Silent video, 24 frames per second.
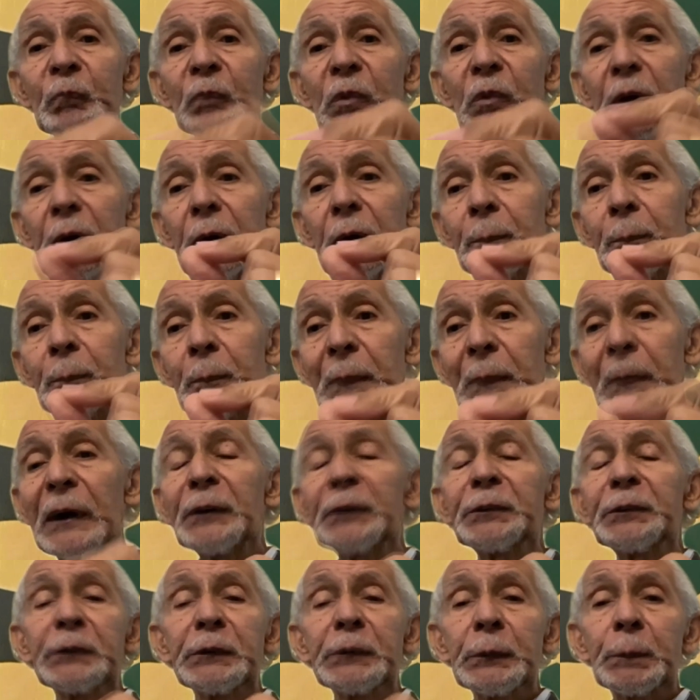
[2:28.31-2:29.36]
mass
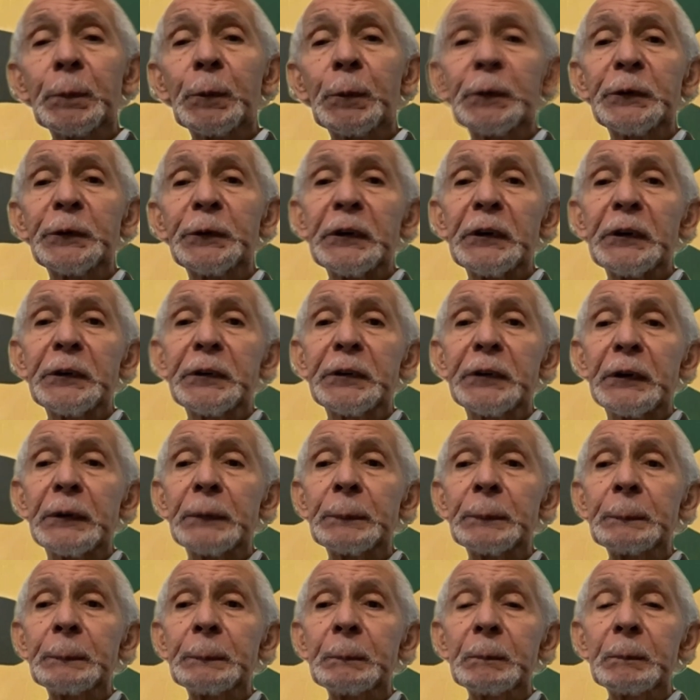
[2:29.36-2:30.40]
deportation
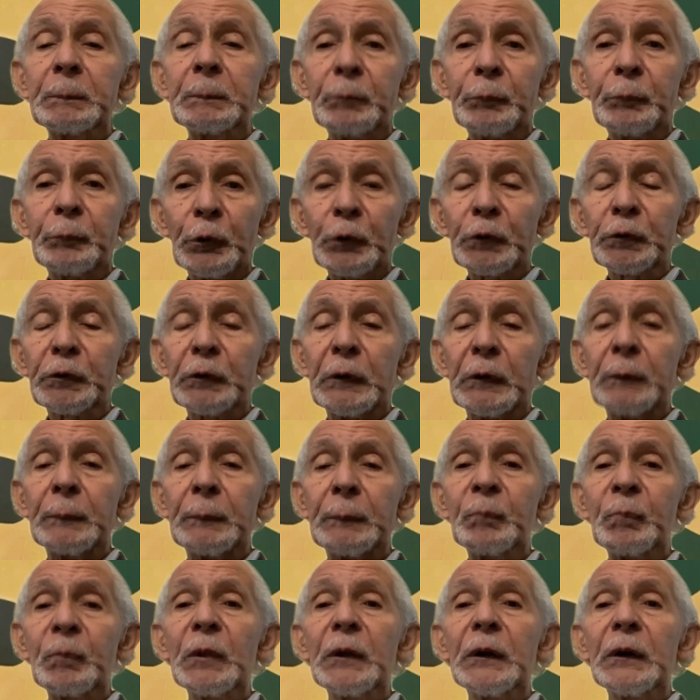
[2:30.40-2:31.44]
program
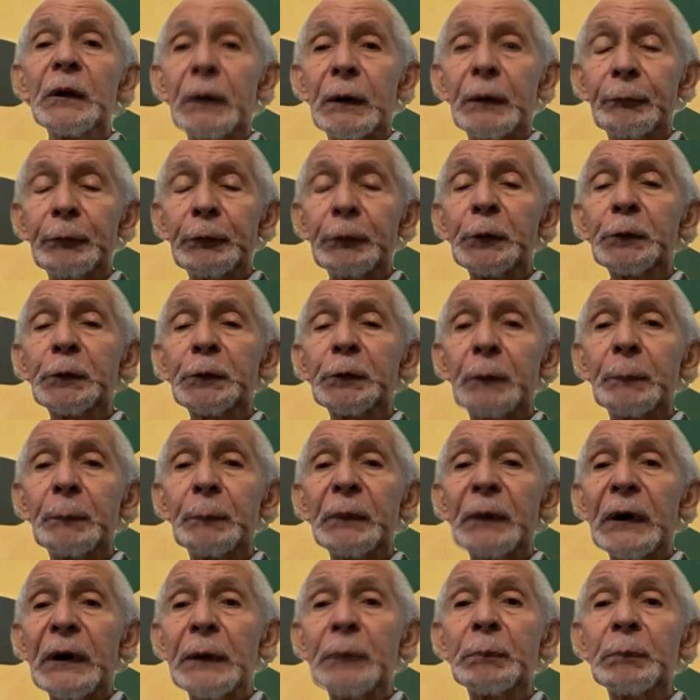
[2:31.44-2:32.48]
of the Trump
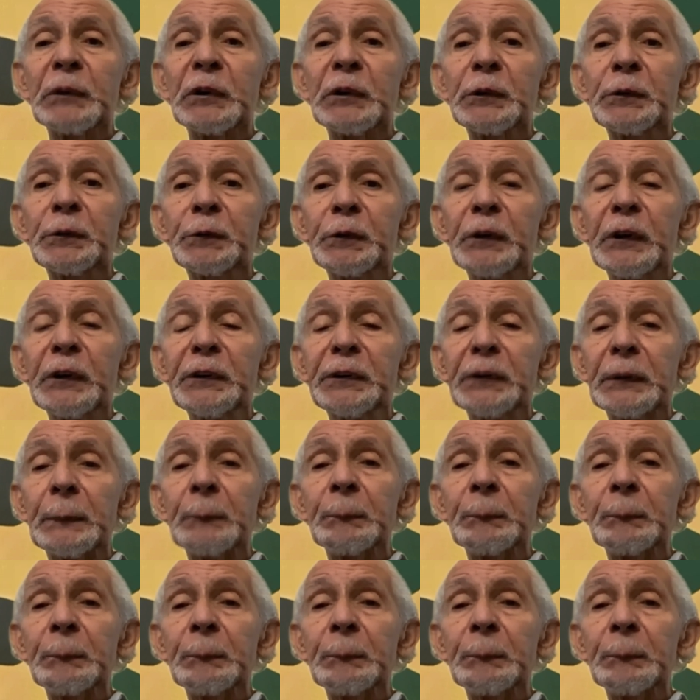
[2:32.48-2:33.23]
administration.